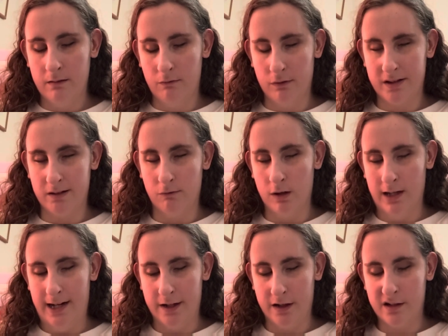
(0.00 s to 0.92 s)
So we'll
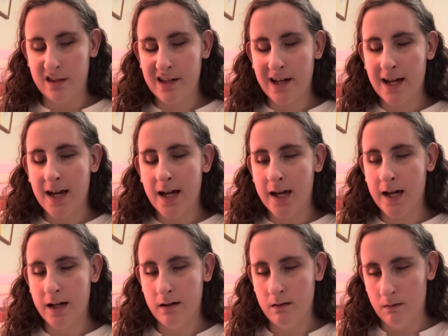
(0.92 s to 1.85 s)
add a
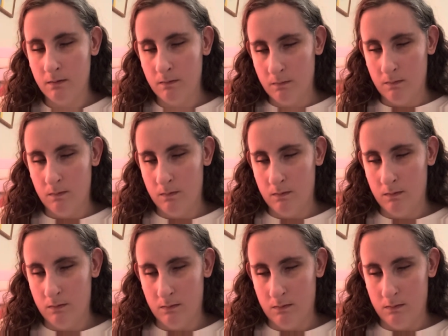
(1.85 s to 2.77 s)
T.
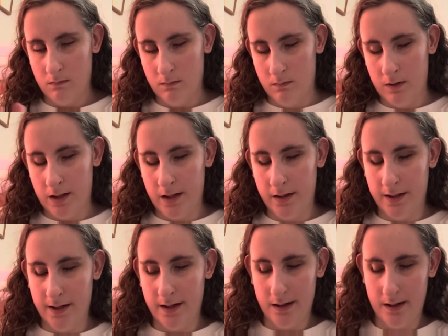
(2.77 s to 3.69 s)
And
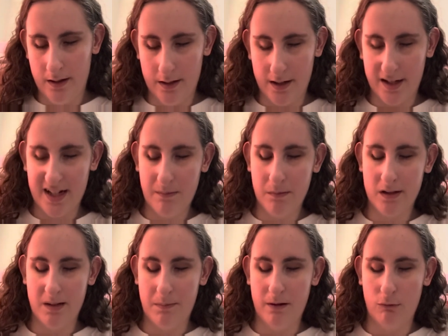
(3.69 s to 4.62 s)
then it comes
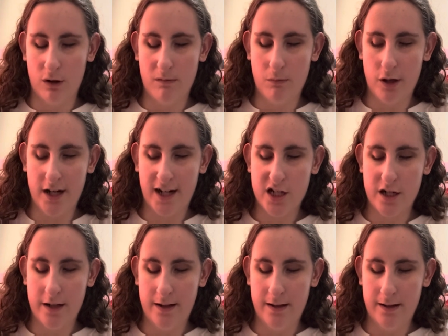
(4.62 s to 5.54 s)
up in word
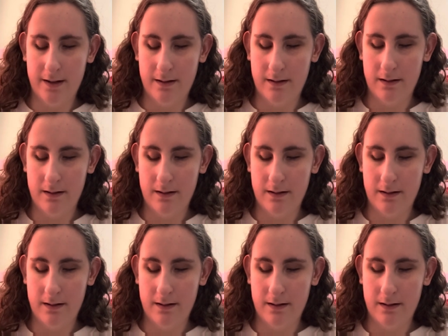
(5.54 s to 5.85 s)
prediction.